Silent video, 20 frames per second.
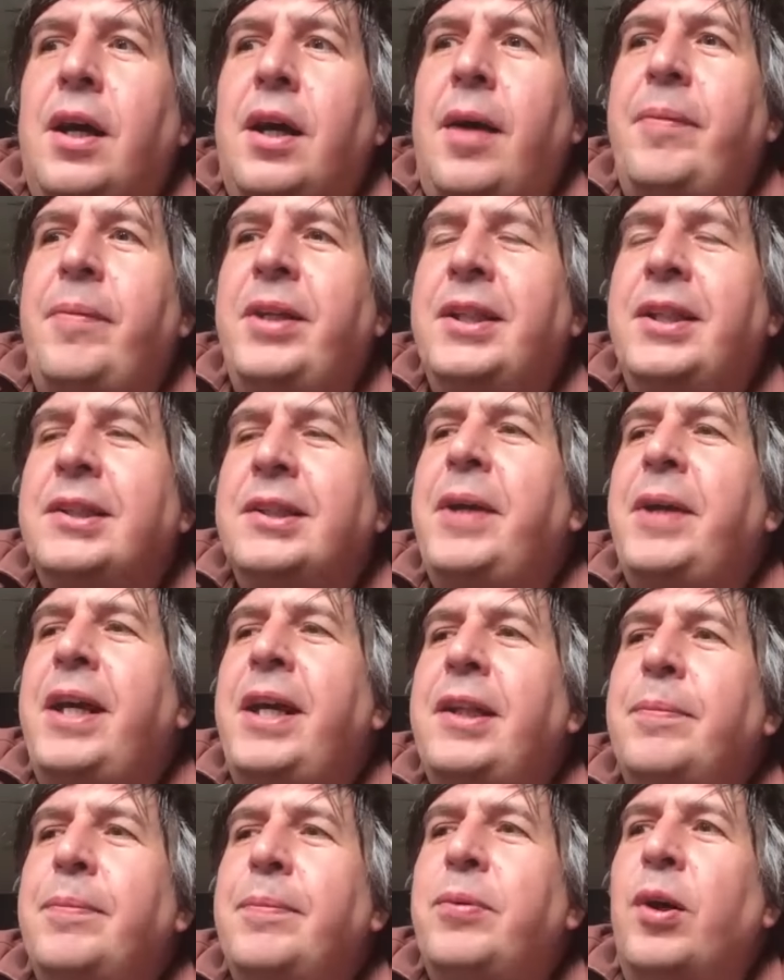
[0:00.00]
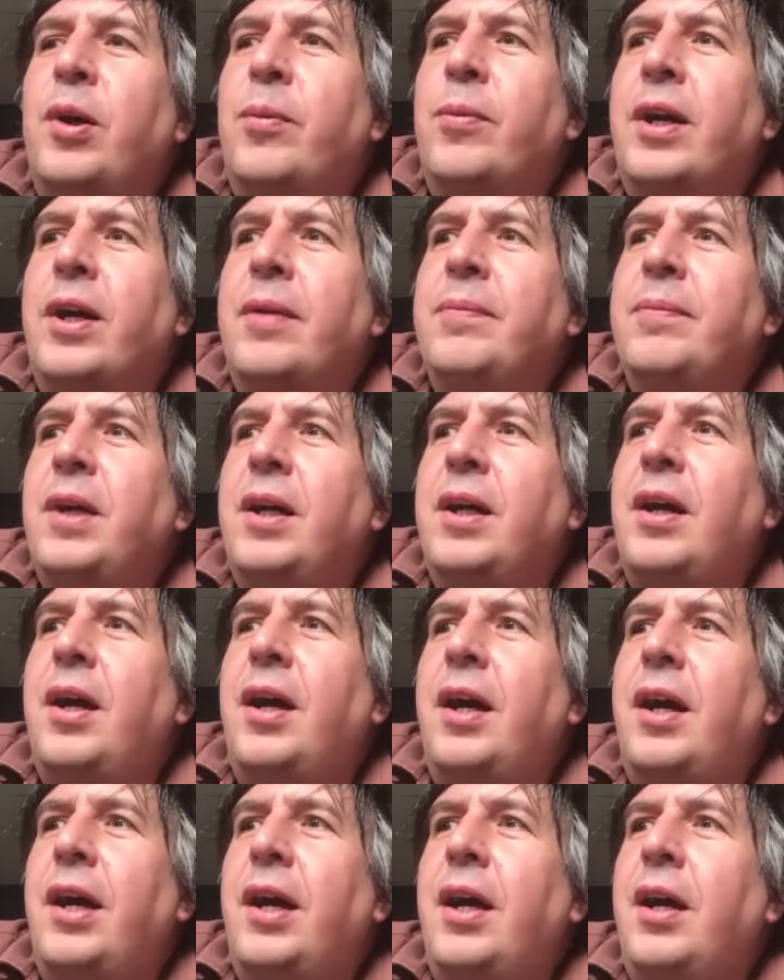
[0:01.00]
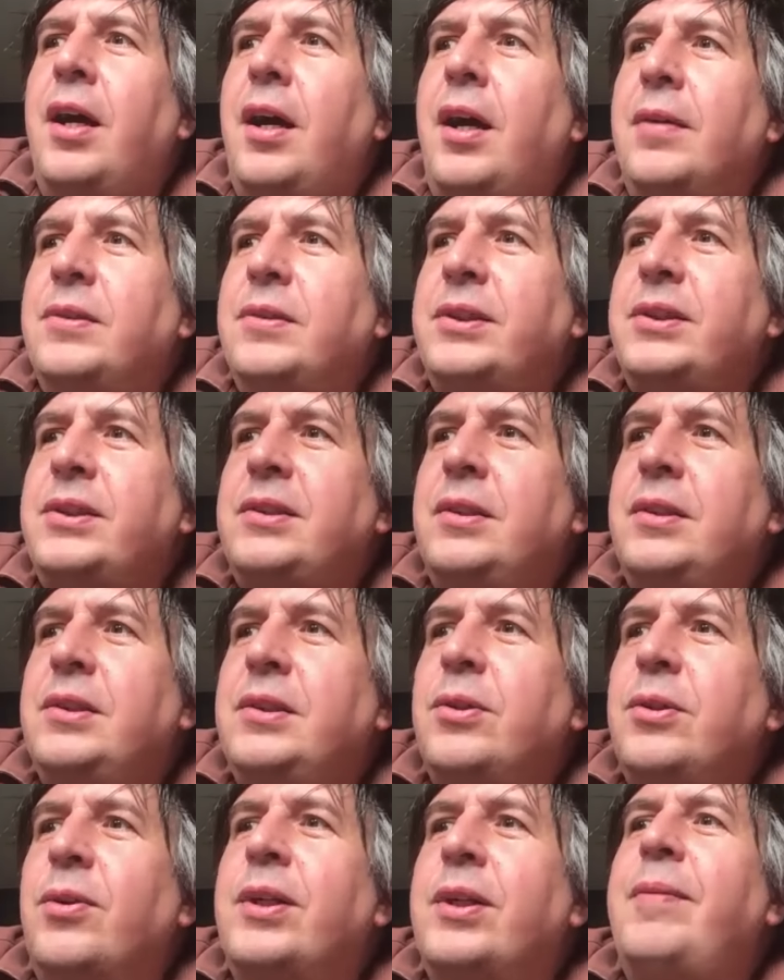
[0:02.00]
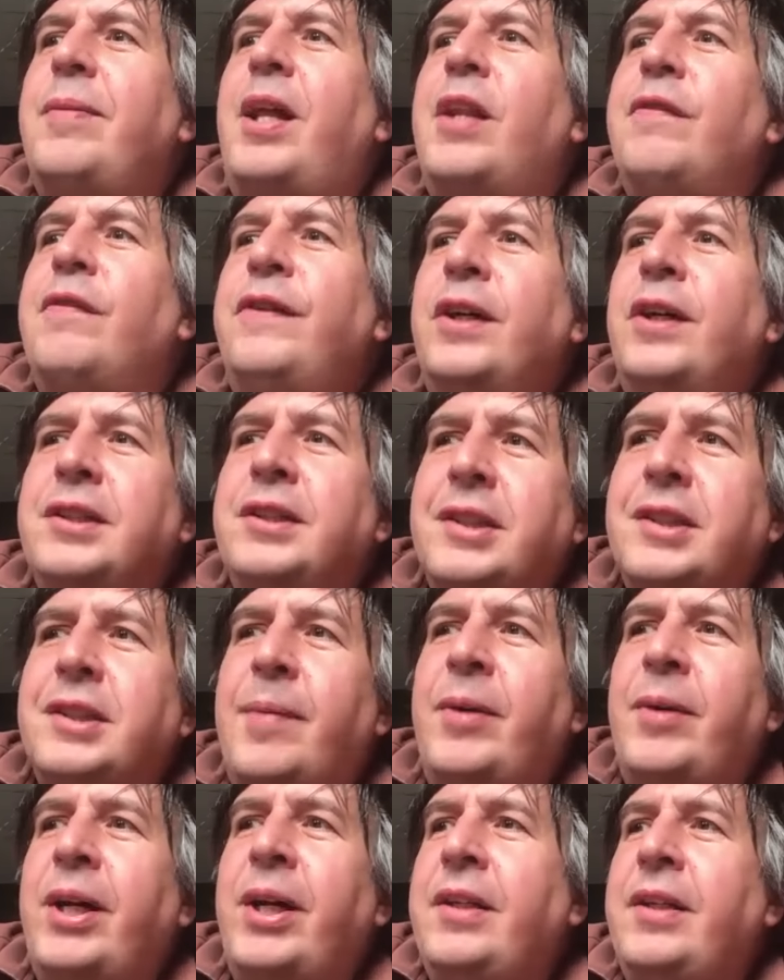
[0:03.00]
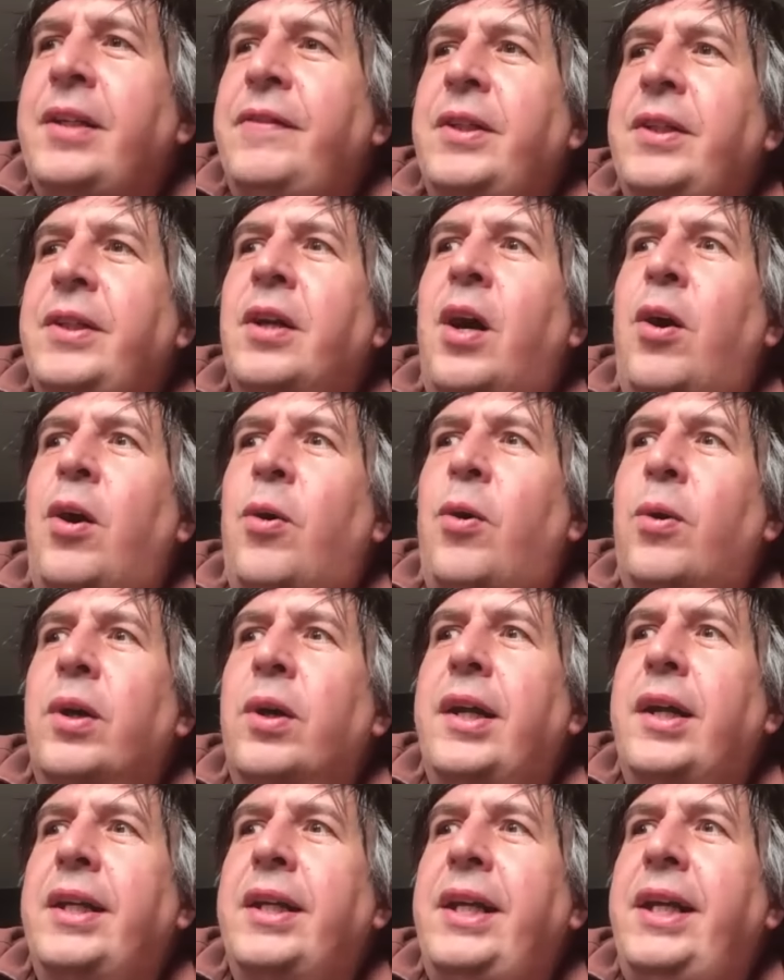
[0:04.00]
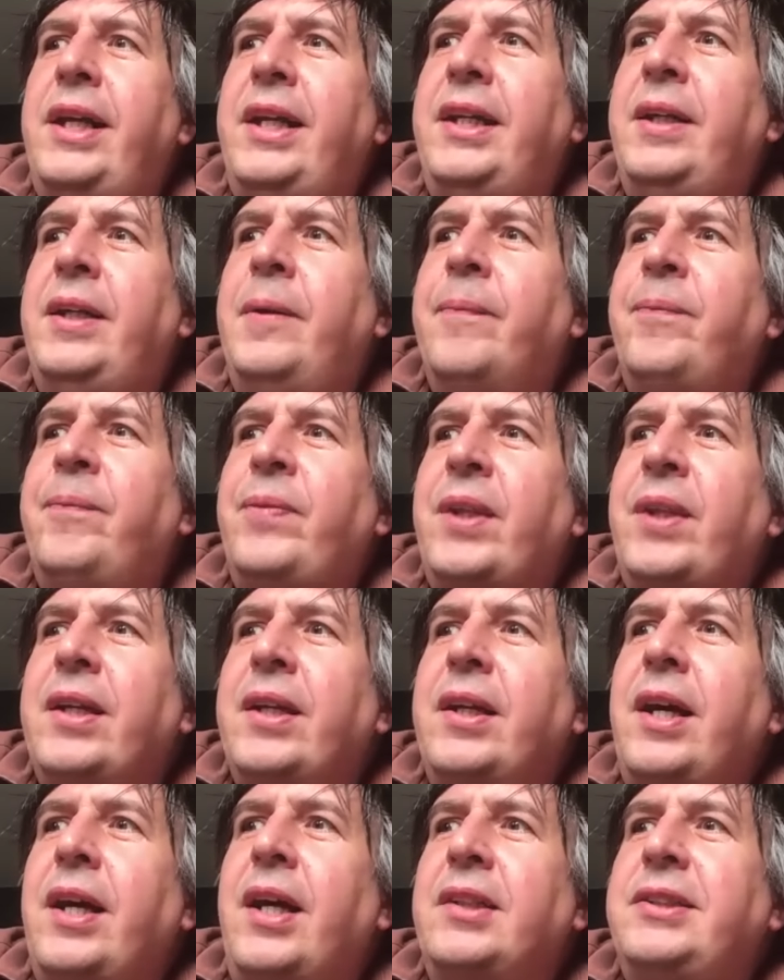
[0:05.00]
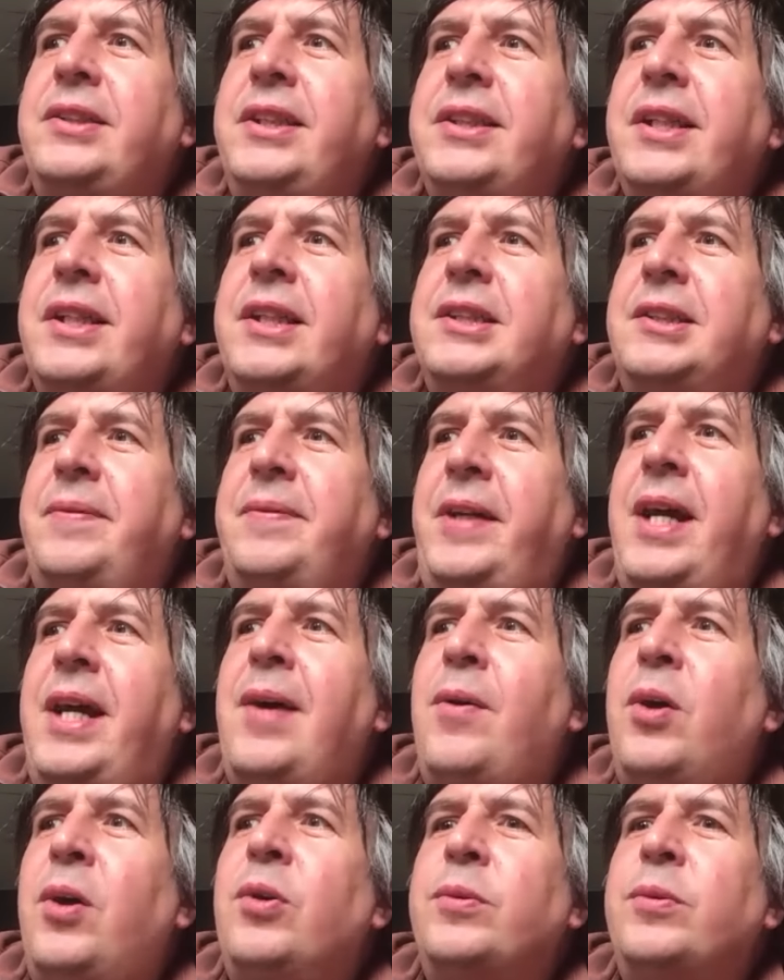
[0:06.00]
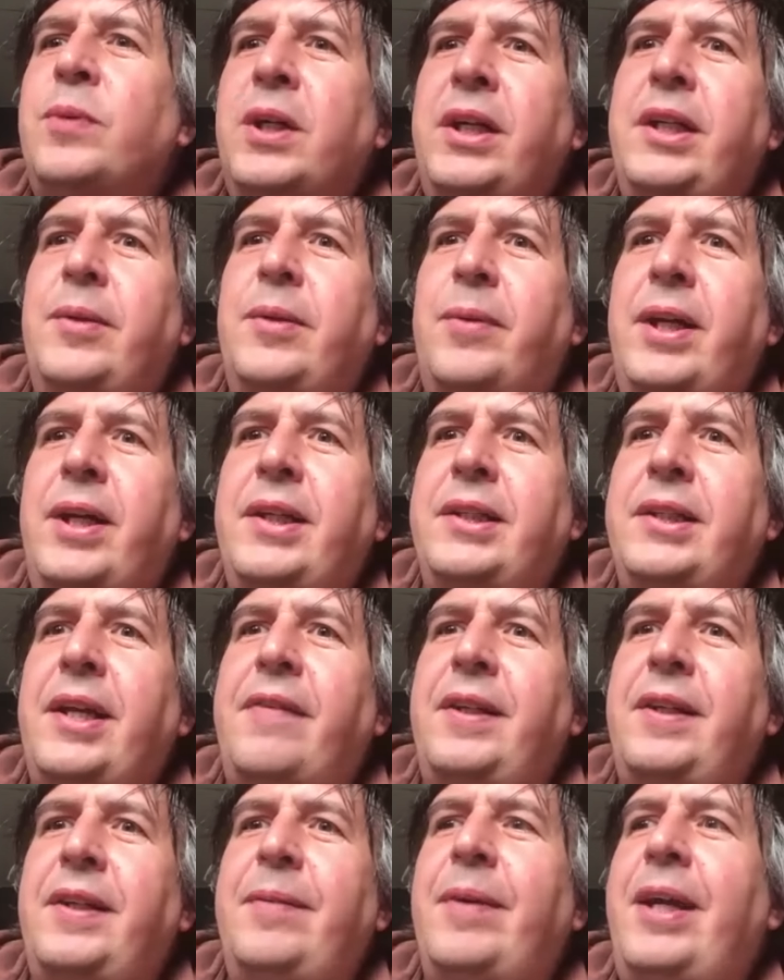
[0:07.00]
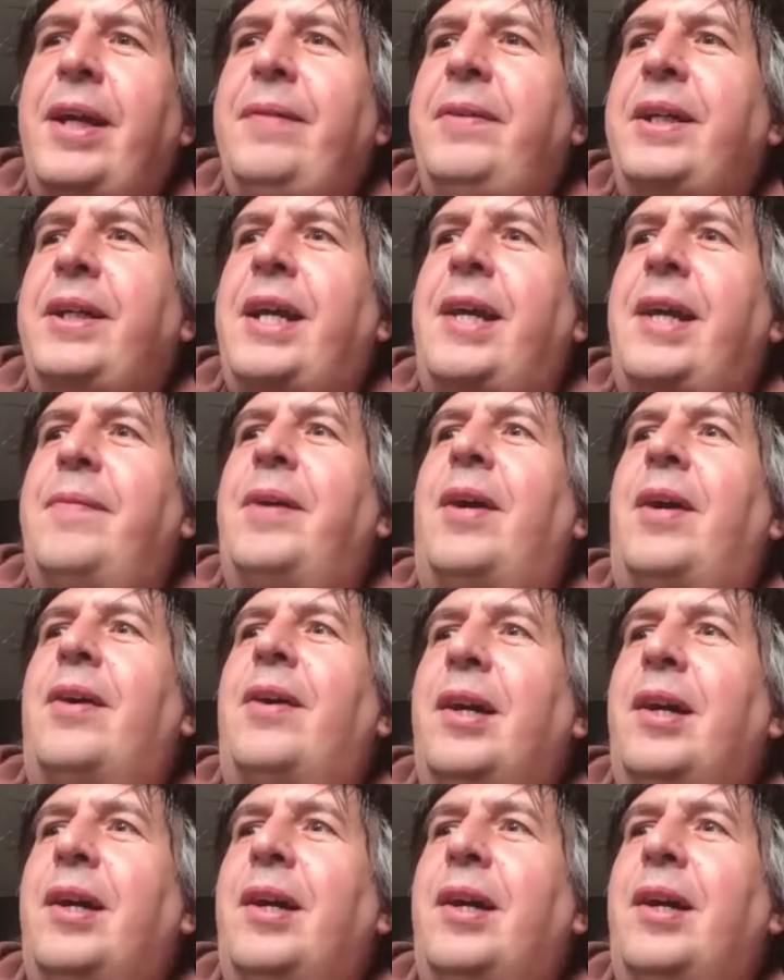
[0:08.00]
I mean, there's a bit in the book where I'm talking about the first time I interviewed Noel, and he actually says to me, "How old were you when Definitely Maybe came out?"